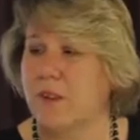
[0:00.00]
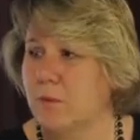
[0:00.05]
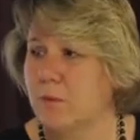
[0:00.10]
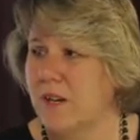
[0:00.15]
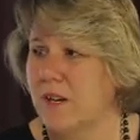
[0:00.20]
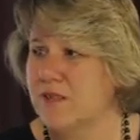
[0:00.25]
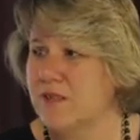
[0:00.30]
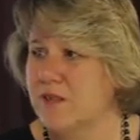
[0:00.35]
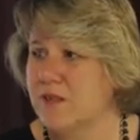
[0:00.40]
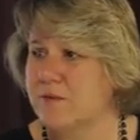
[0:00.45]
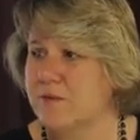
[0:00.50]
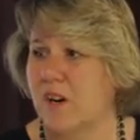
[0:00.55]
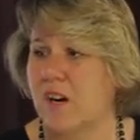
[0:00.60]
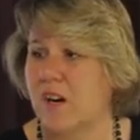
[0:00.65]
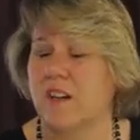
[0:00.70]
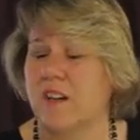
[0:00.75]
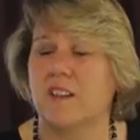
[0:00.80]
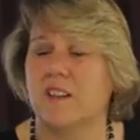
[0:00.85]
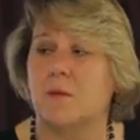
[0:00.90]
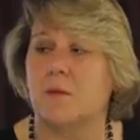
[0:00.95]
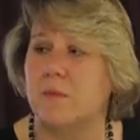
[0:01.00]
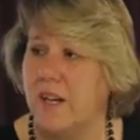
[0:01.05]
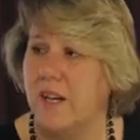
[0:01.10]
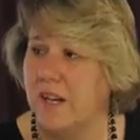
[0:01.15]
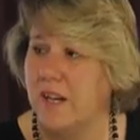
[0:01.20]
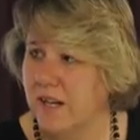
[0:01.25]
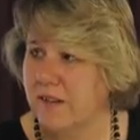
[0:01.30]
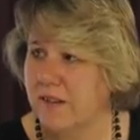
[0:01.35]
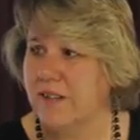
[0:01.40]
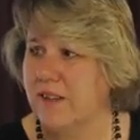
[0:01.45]
the ones who find them and
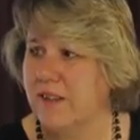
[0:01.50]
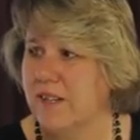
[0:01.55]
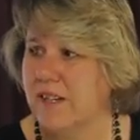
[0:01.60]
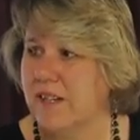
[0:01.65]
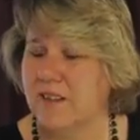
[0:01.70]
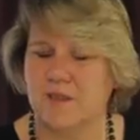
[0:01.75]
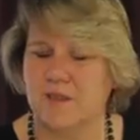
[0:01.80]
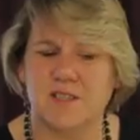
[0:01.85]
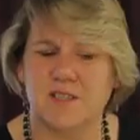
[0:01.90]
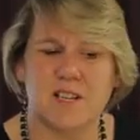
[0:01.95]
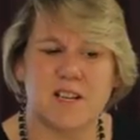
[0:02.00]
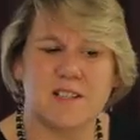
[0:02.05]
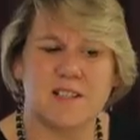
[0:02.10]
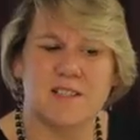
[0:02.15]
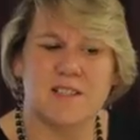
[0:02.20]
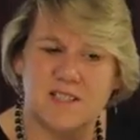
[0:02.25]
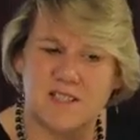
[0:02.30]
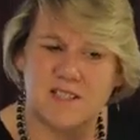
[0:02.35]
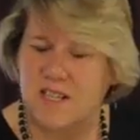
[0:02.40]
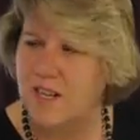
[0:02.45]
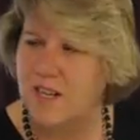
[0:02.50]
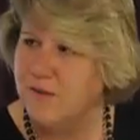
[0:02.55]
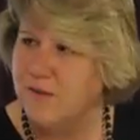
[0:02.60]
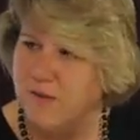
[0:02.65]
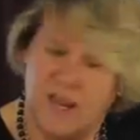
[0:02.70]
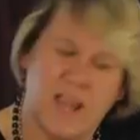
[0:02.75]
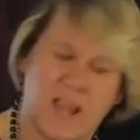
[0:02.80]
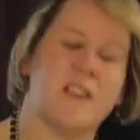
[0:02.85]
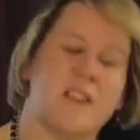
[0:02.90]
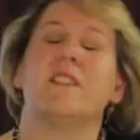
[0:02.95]
everything else, instead of
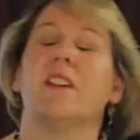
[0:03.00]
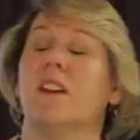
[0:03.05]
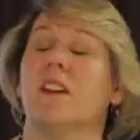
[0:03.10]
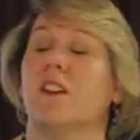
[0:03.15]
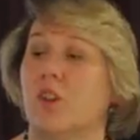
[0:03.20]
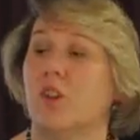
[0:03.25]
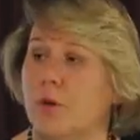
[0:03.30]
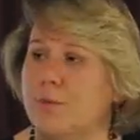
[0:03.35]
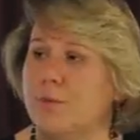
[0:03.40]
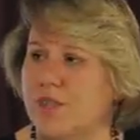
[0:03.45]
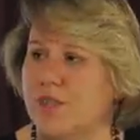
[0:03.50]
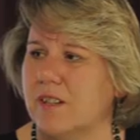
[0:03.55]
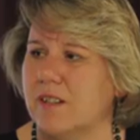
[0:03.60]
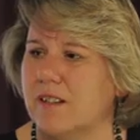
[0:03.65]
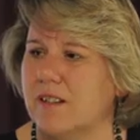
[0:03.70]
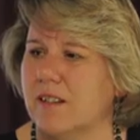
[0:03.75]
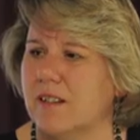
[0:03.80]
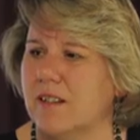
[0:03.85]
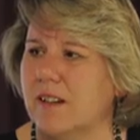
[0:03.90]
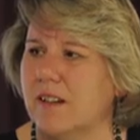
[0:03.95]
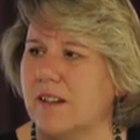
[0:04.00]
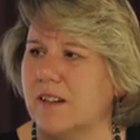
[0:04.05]
having an option